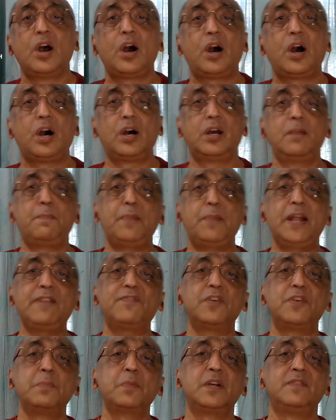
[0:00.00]
or
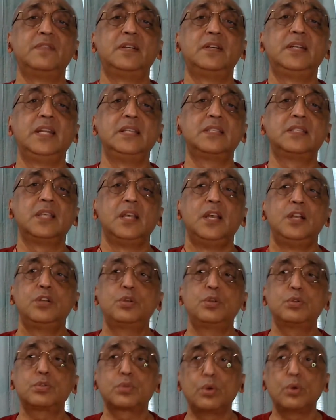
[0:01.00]
platform governance,
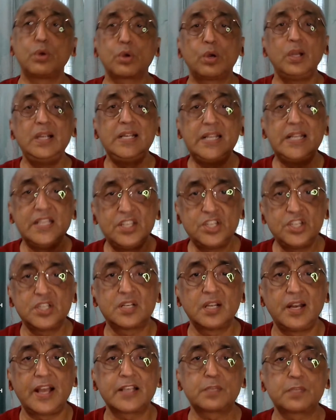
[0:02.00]
to so-called
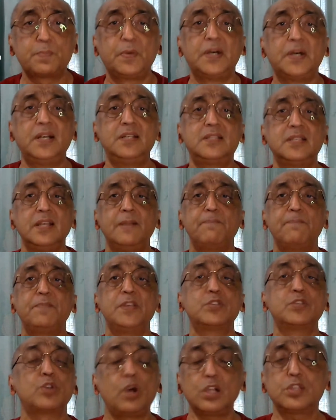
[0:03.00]
digital experts
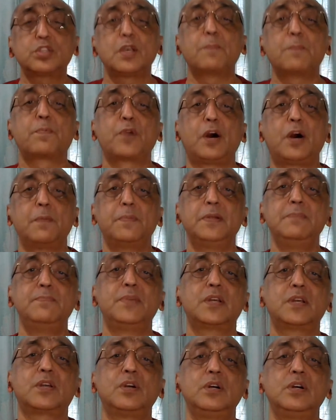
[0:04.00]
is also a problem,
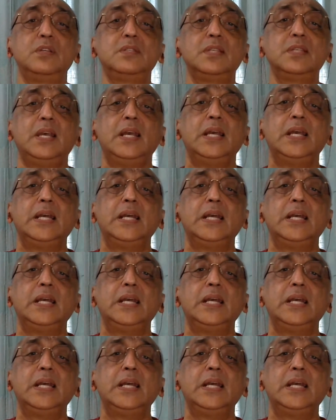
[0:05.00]
because